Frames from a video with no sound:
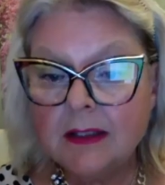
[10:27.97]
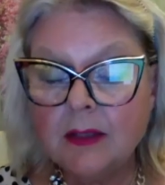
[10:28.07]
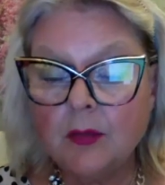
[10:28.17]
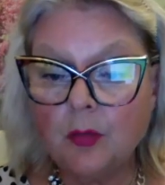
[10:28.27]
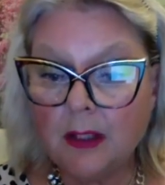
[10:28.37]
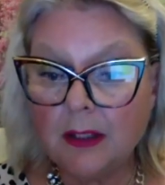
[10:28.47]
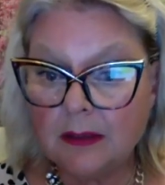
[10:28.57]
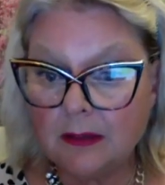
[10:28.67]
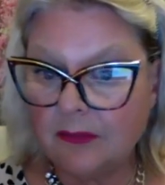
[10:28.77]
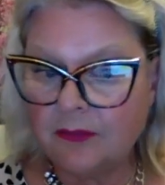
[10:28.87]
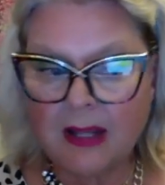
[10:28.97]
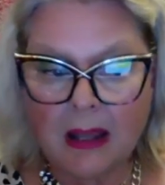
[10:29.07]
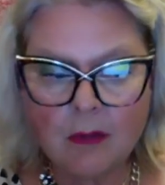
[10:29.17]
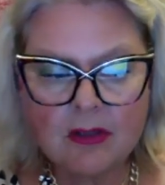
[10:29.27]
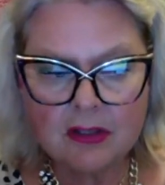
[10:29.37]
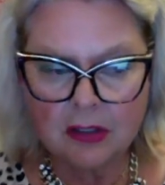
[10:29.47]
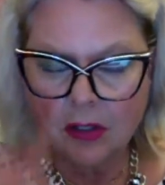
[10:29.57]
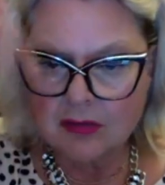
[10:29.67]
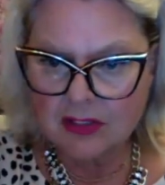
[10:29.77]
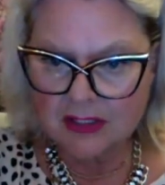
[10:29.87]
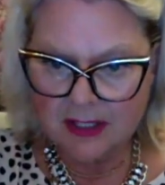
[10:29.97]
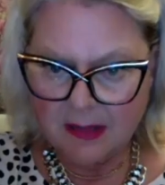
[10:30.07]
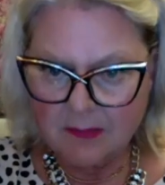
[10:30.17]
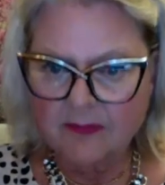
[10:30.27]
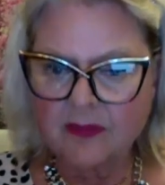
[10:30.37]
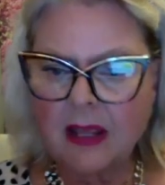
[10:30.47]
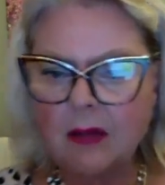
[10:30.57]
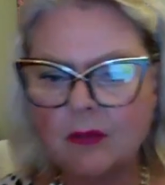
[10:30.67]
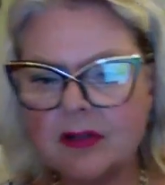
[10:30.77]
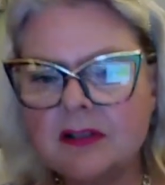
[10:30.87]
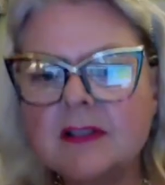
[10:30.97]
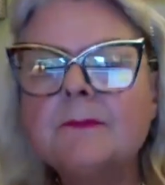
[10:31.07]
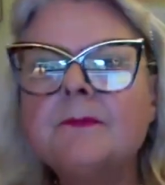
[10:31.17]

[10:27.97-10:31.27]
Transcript: with flowers, long stem flowers,